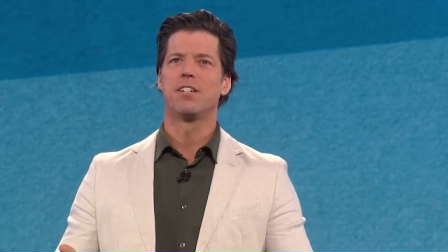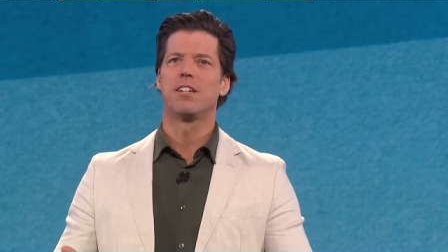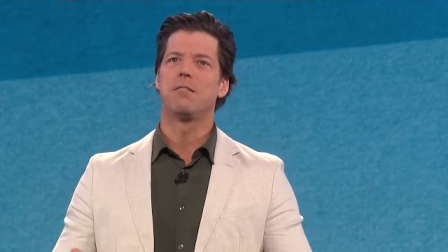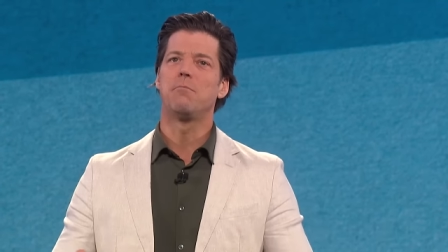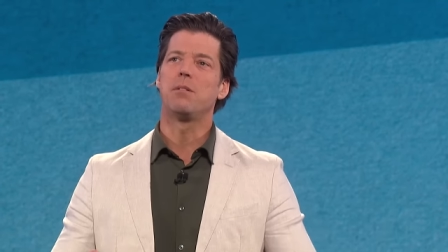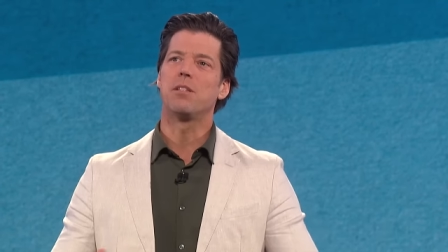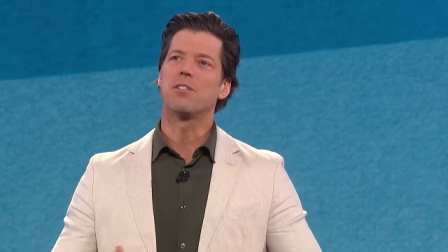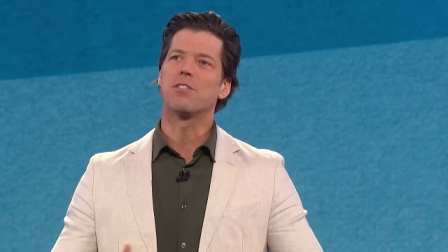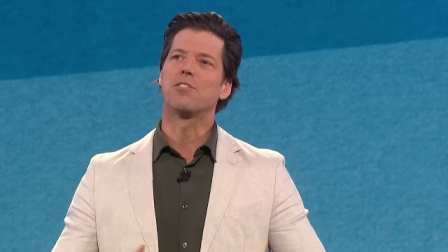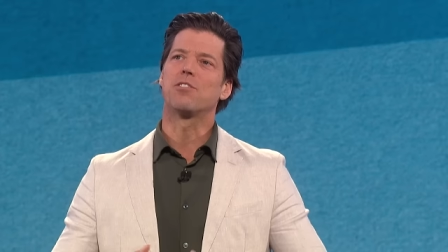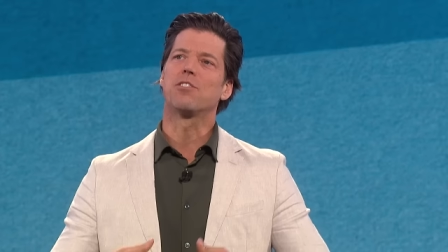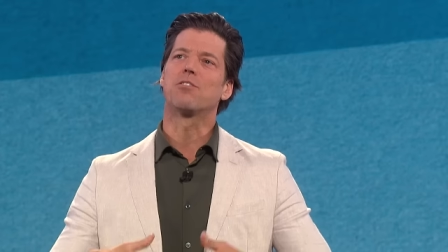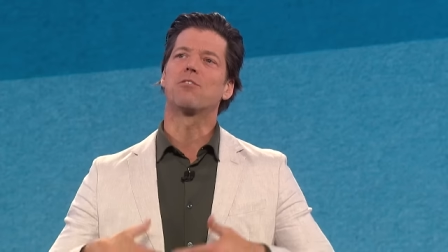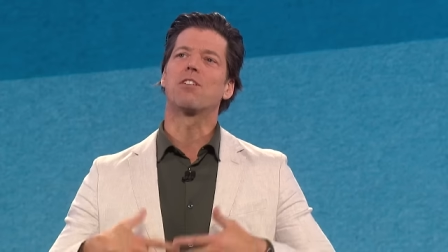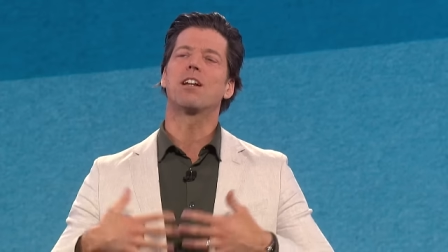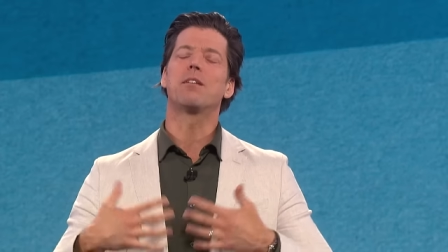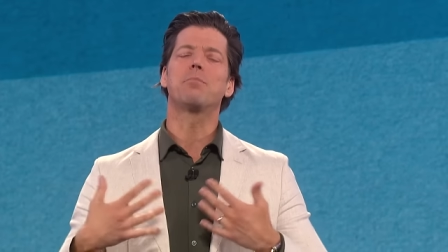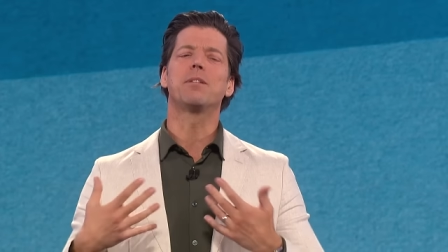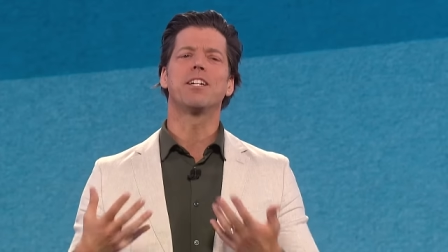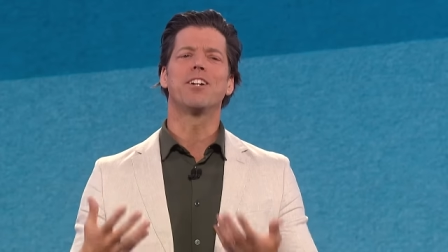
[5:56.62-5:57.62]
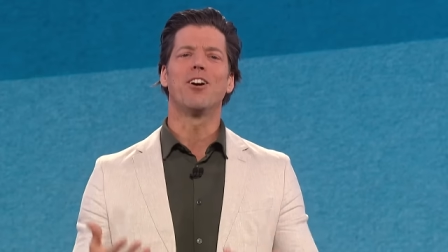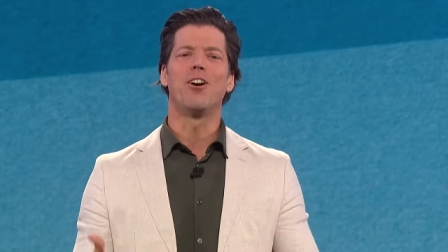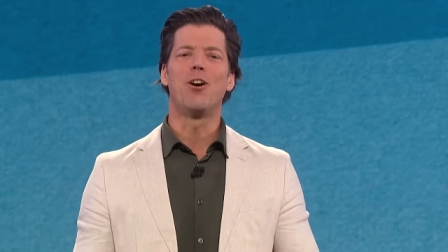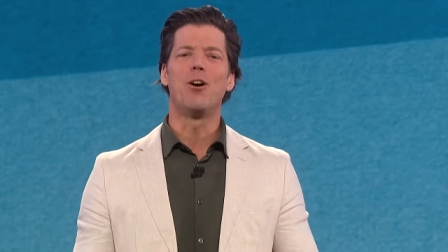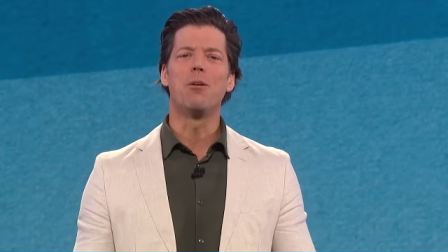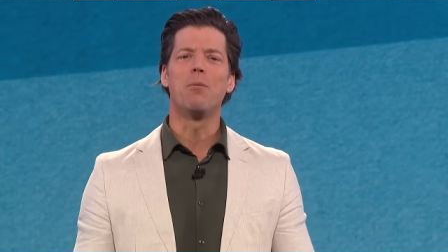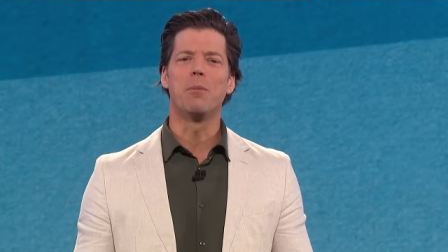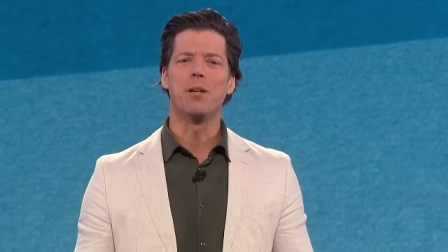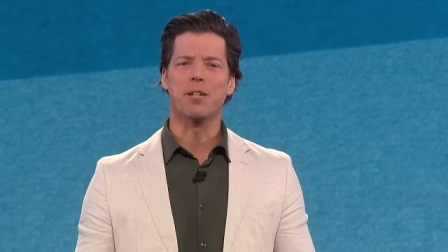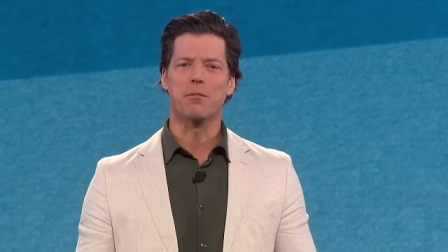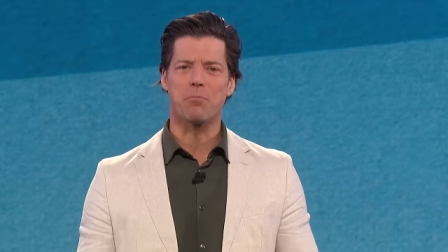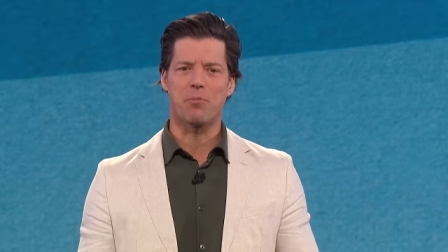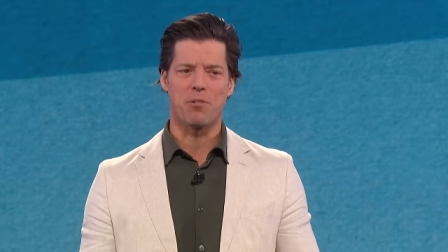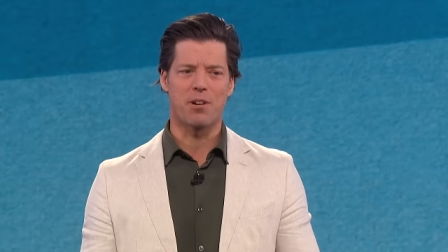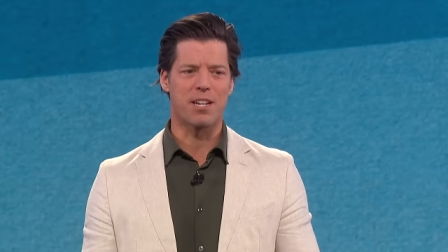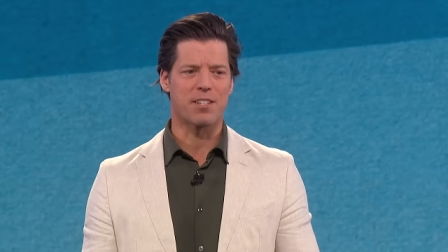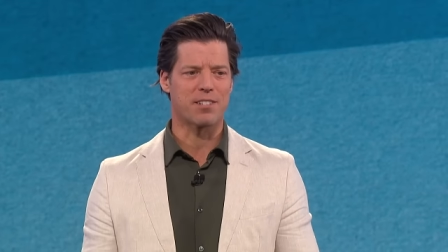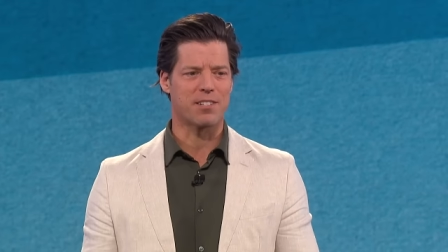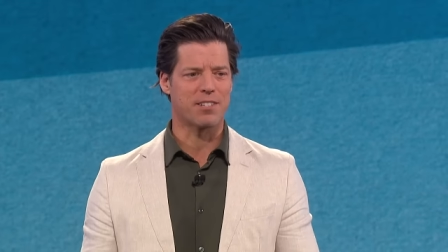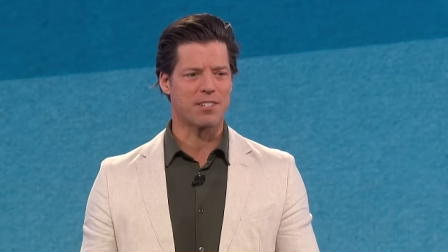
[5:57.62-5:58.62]
and be this incredibly calming
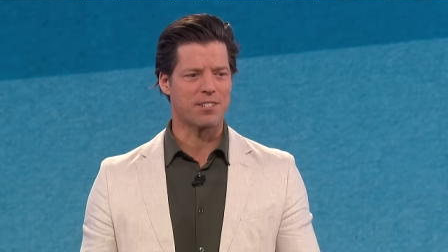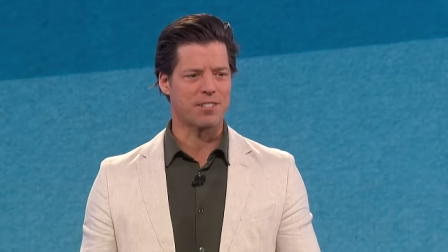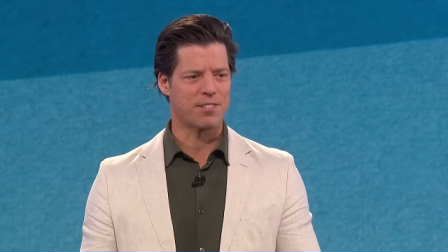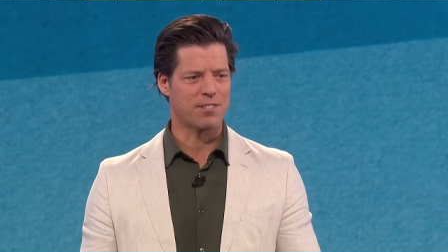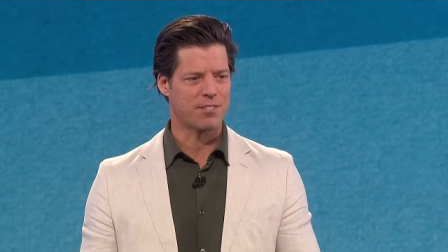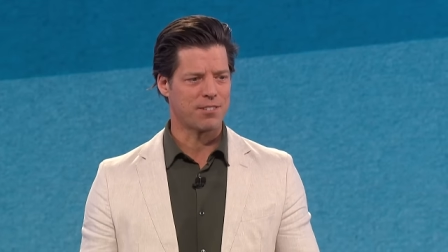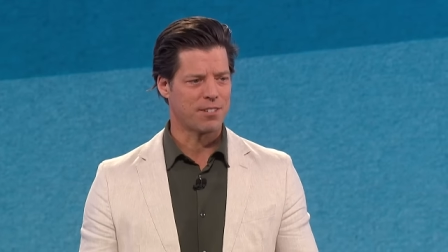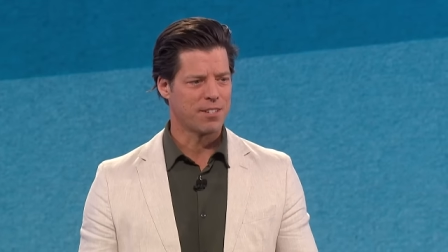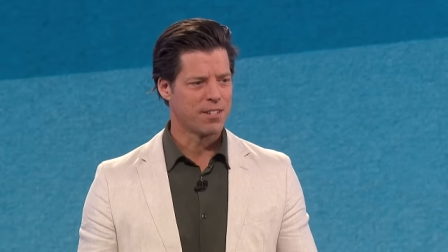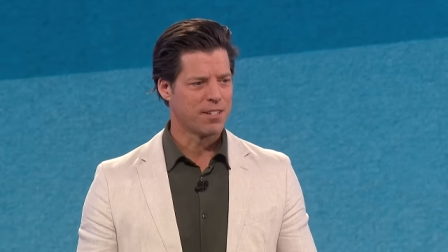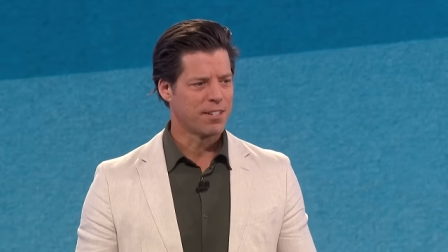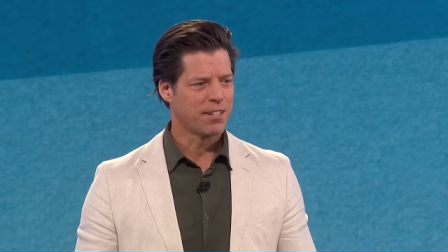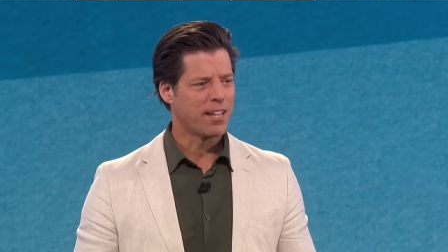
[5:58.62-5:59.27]
presence,